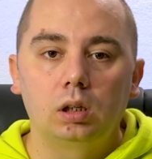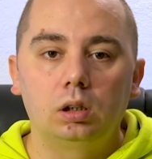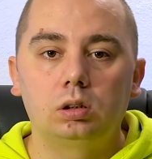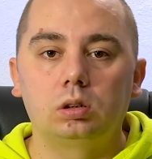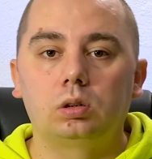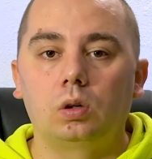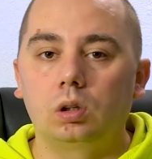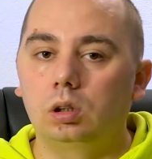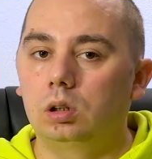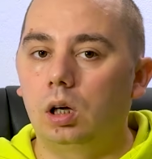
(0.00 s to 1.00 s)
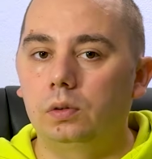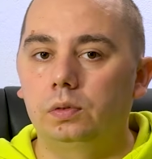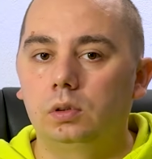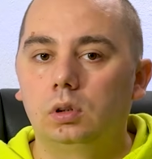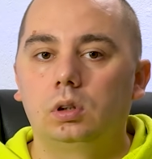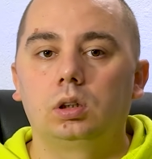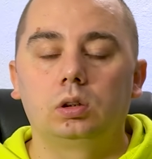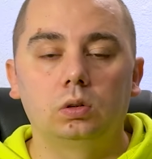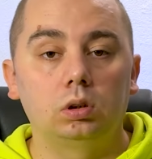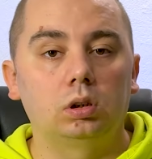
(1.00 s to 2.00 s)
It's strong enough and
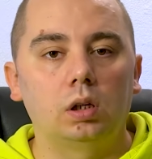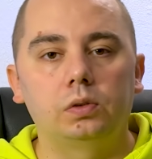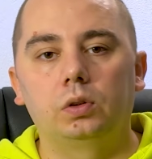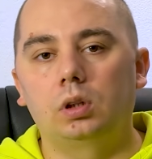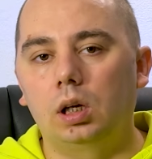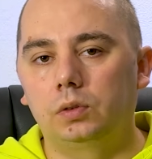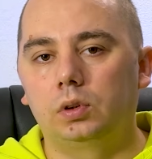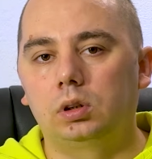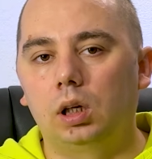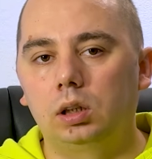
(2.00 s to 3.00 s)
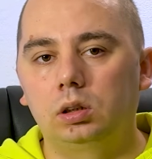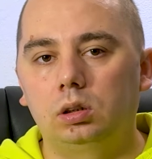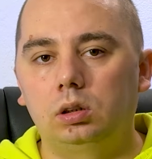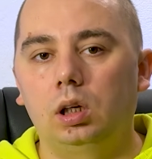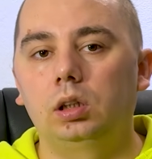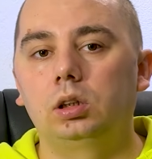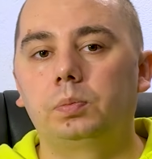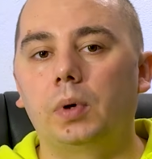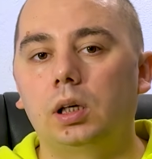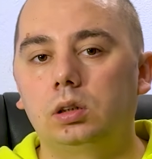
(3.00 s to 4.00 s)
good enough for advertisers, and
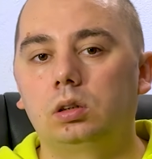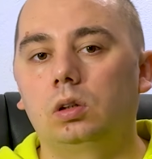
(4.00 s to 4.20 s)
it passes